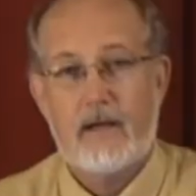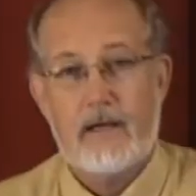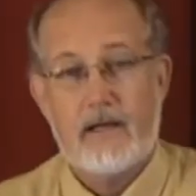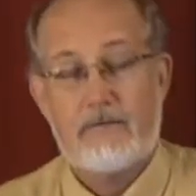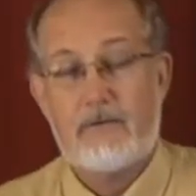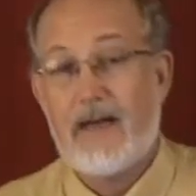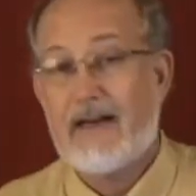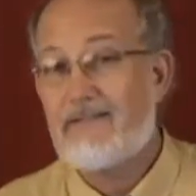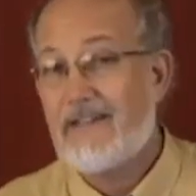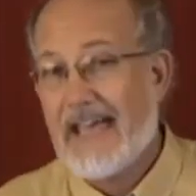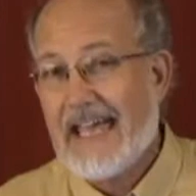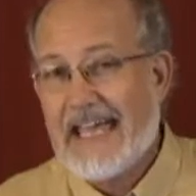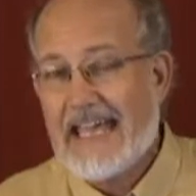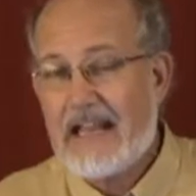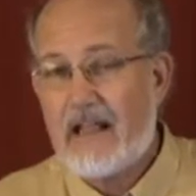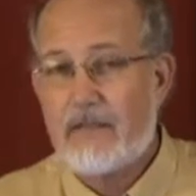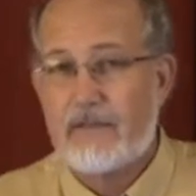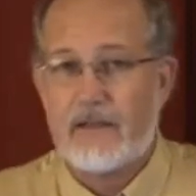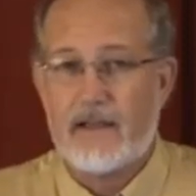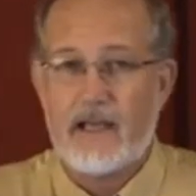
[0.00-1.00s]
If you have
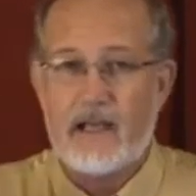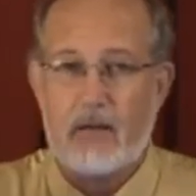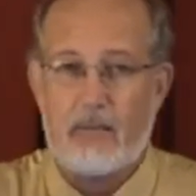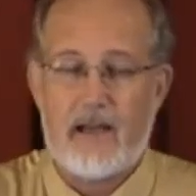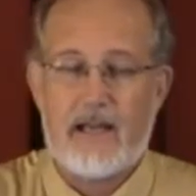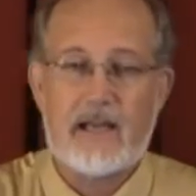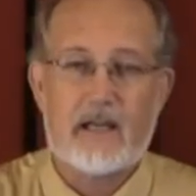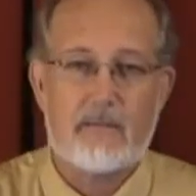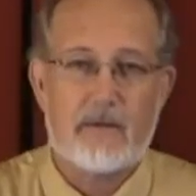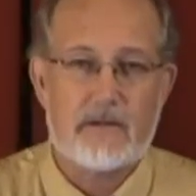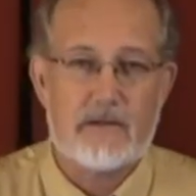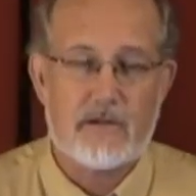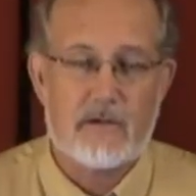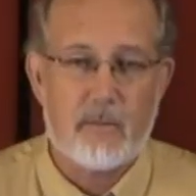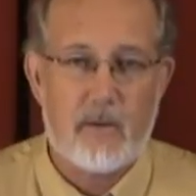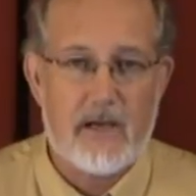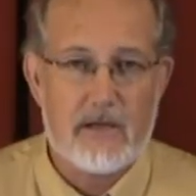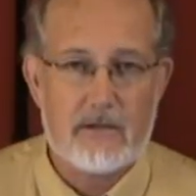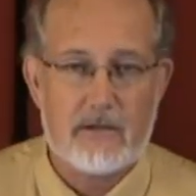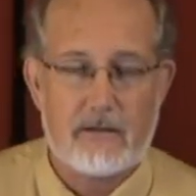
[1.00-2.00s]
anything, make it a bunch of
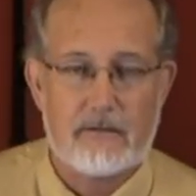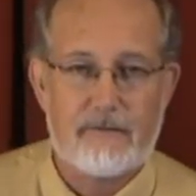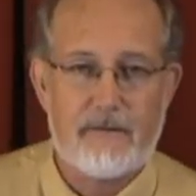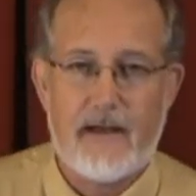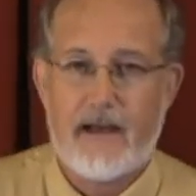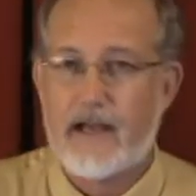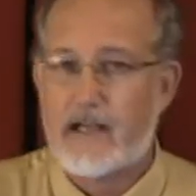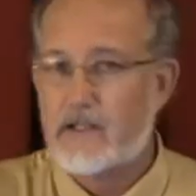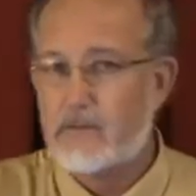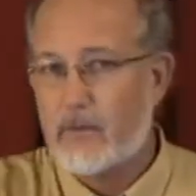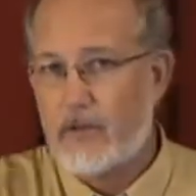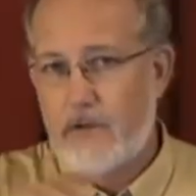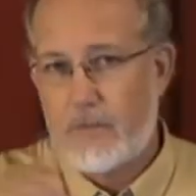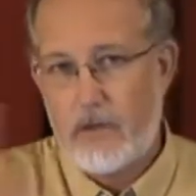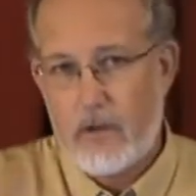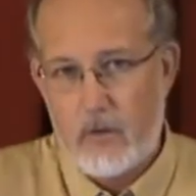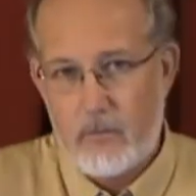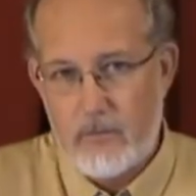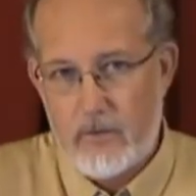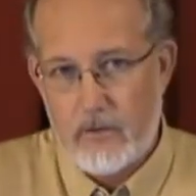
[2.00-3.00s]
special effects, but
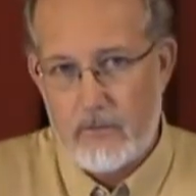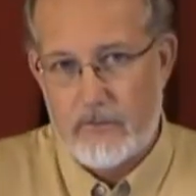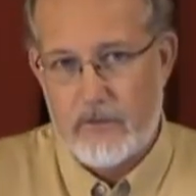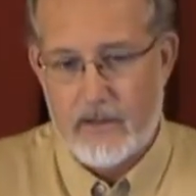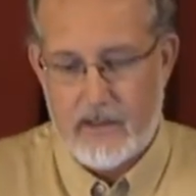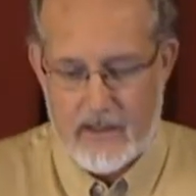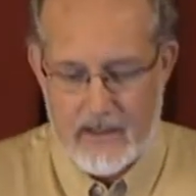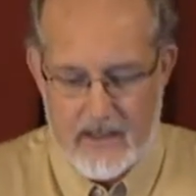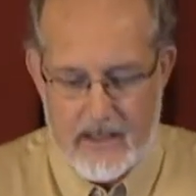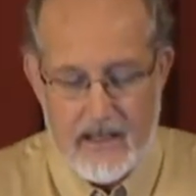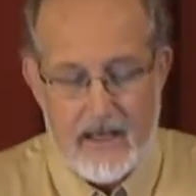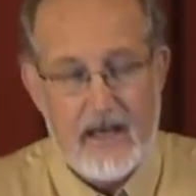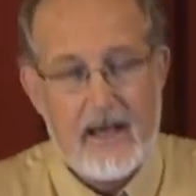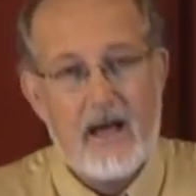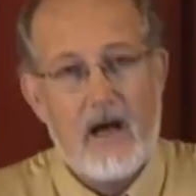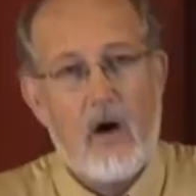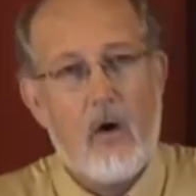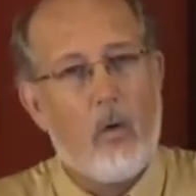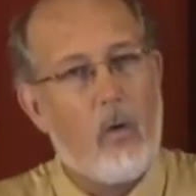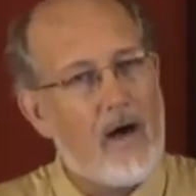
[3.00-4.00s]
no music.
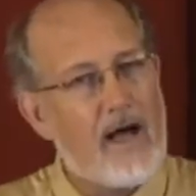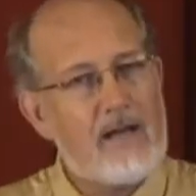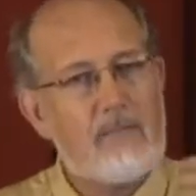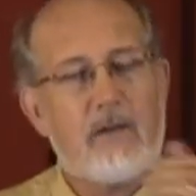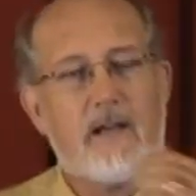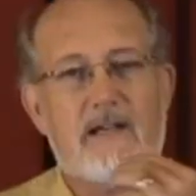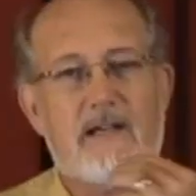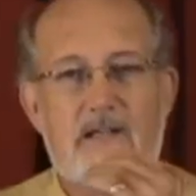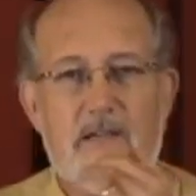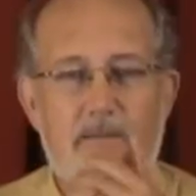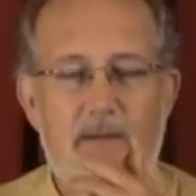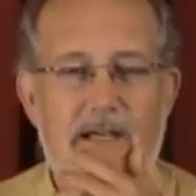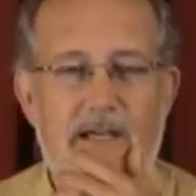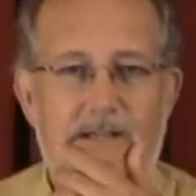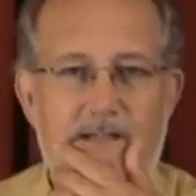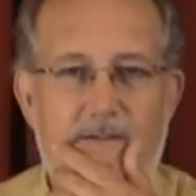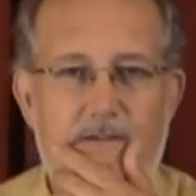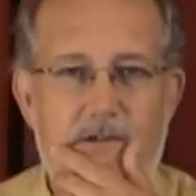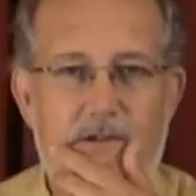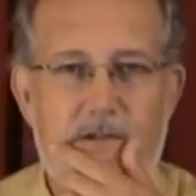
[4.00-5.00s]
Why bless the
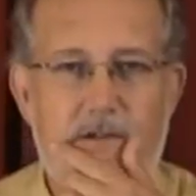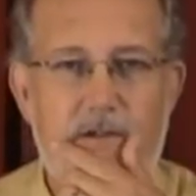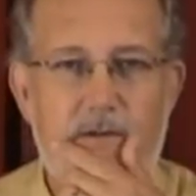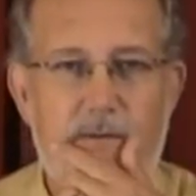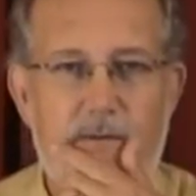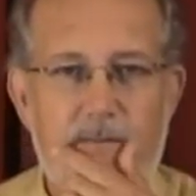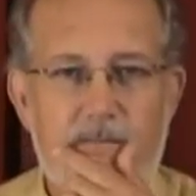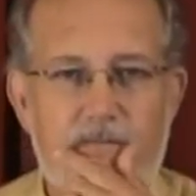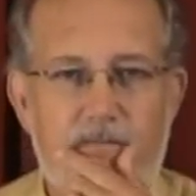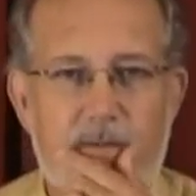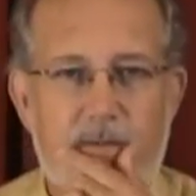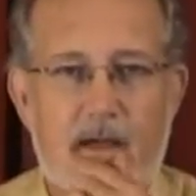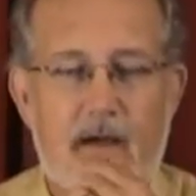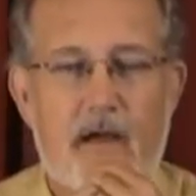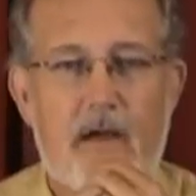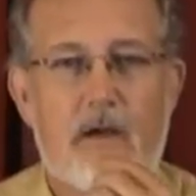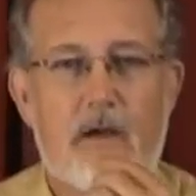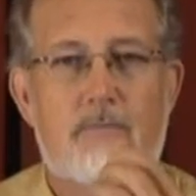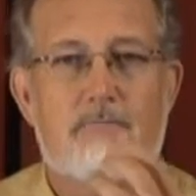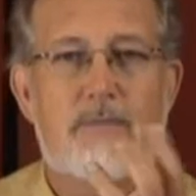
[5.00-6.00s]
beasts and the children?
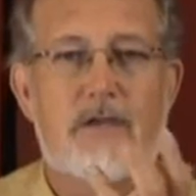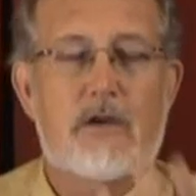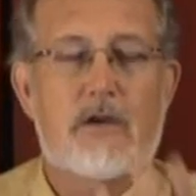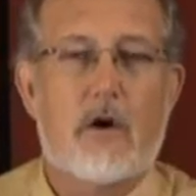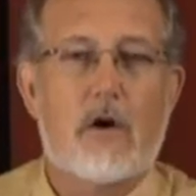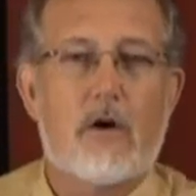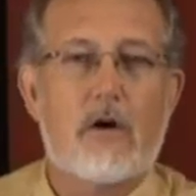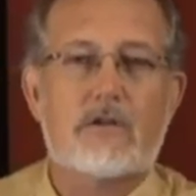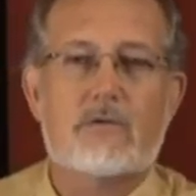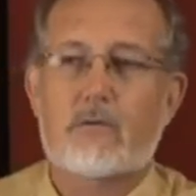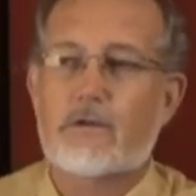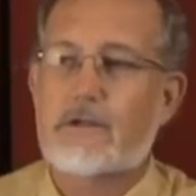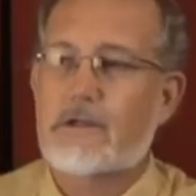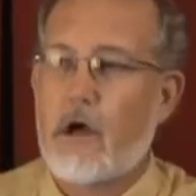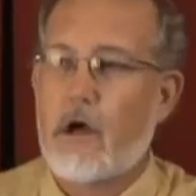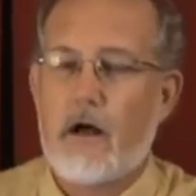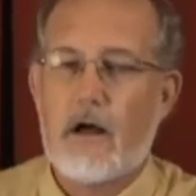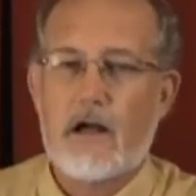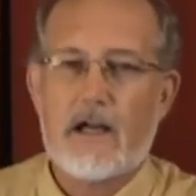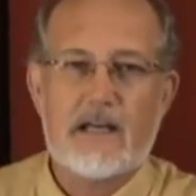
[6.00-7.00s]
Because we're
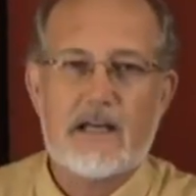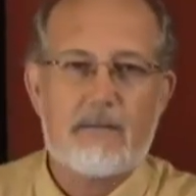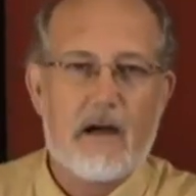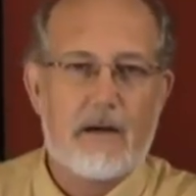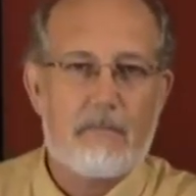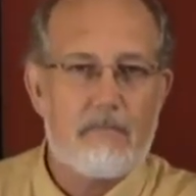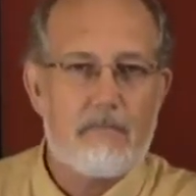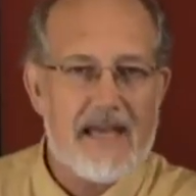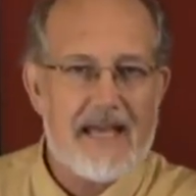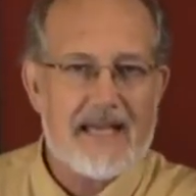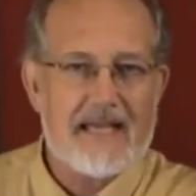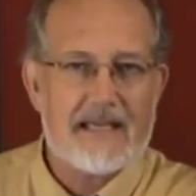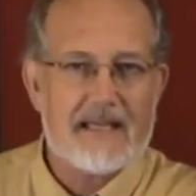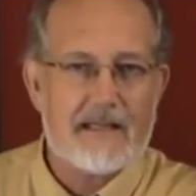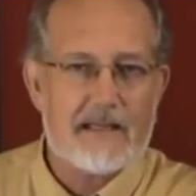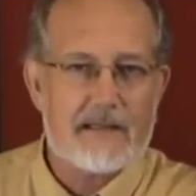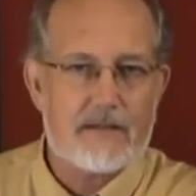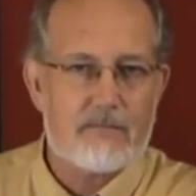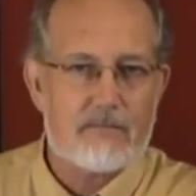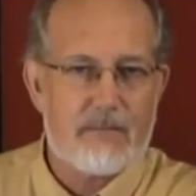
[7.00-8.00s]
talking about
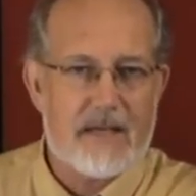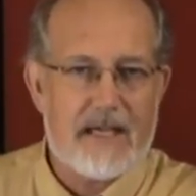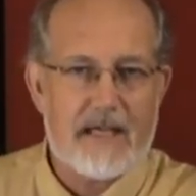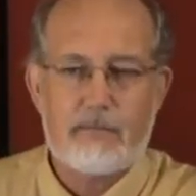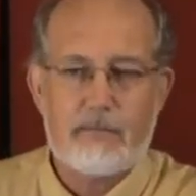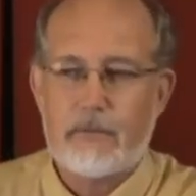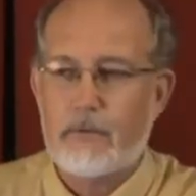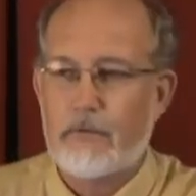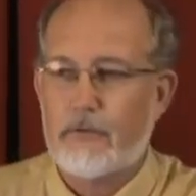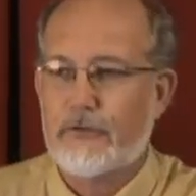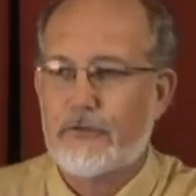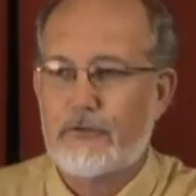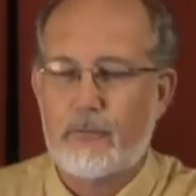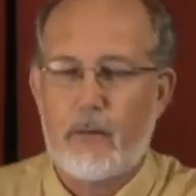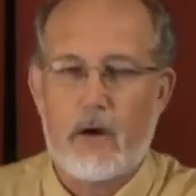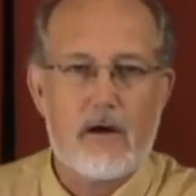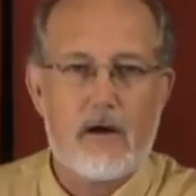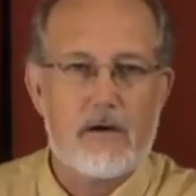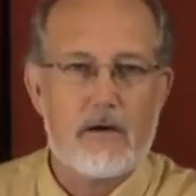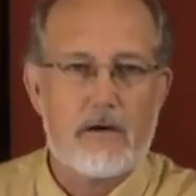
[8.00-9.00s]
making people
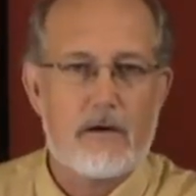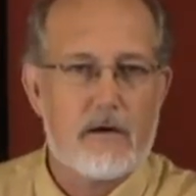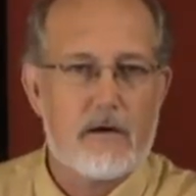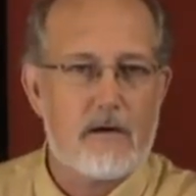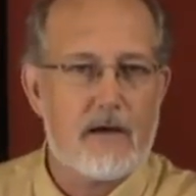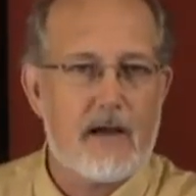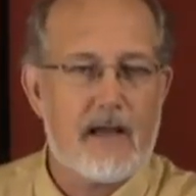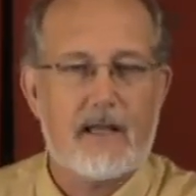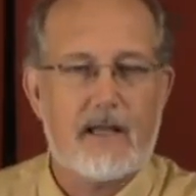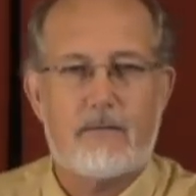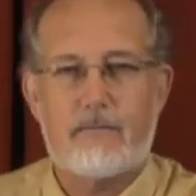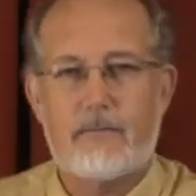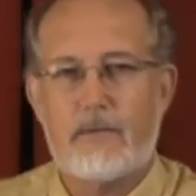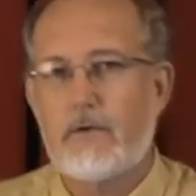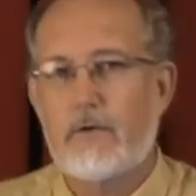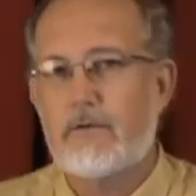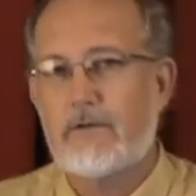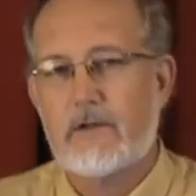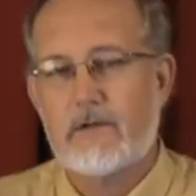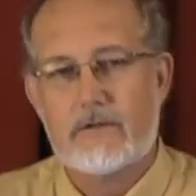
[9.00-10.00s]
smarter and
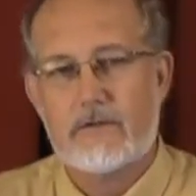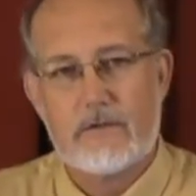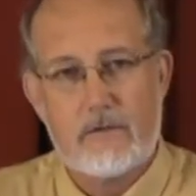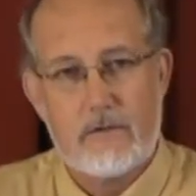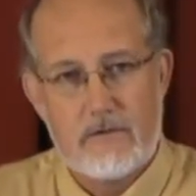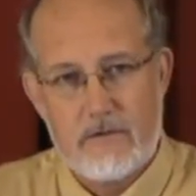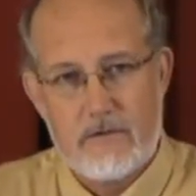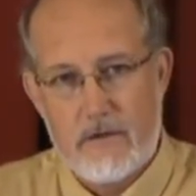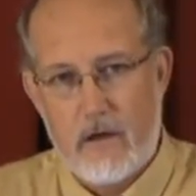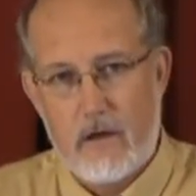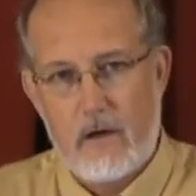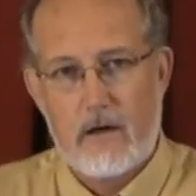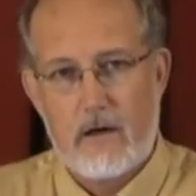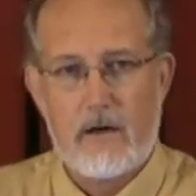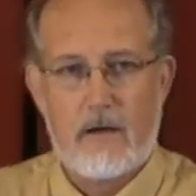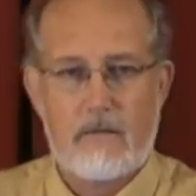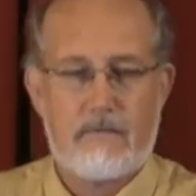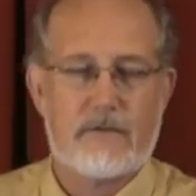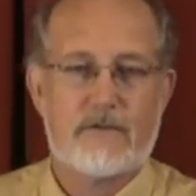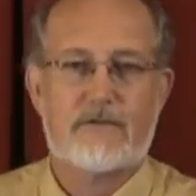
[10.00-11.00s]
music soothes the
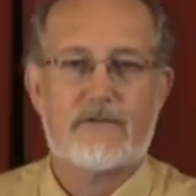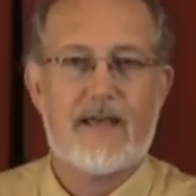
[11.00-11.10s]
heart of the